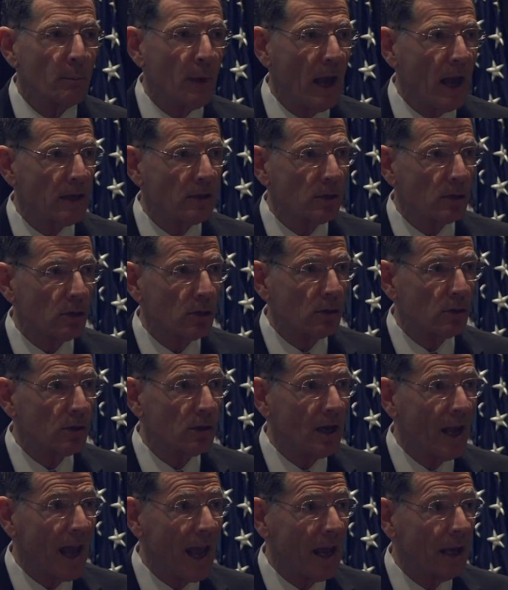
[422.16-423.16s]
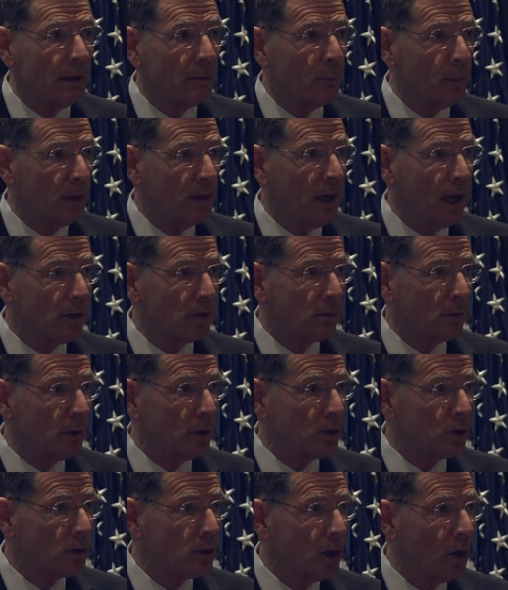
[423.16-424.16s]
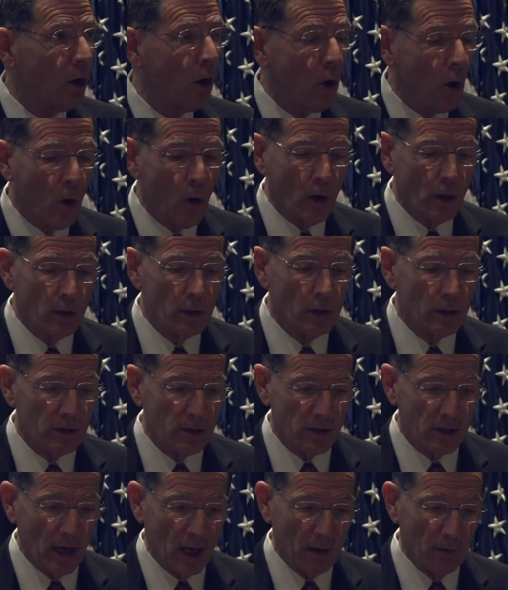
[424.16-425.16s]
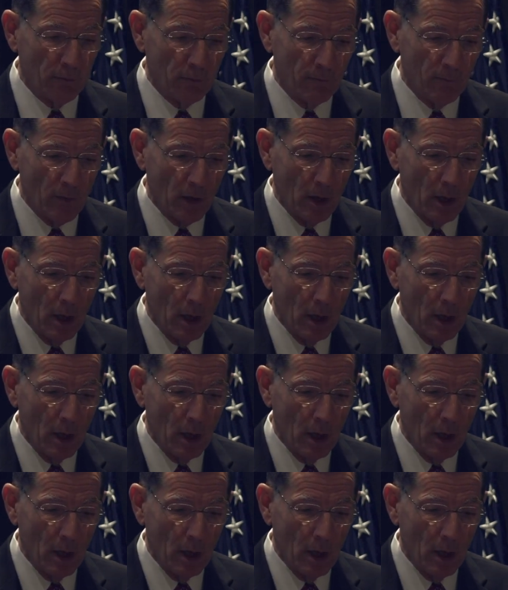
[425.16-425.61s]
passengers, and pedestrians all safe.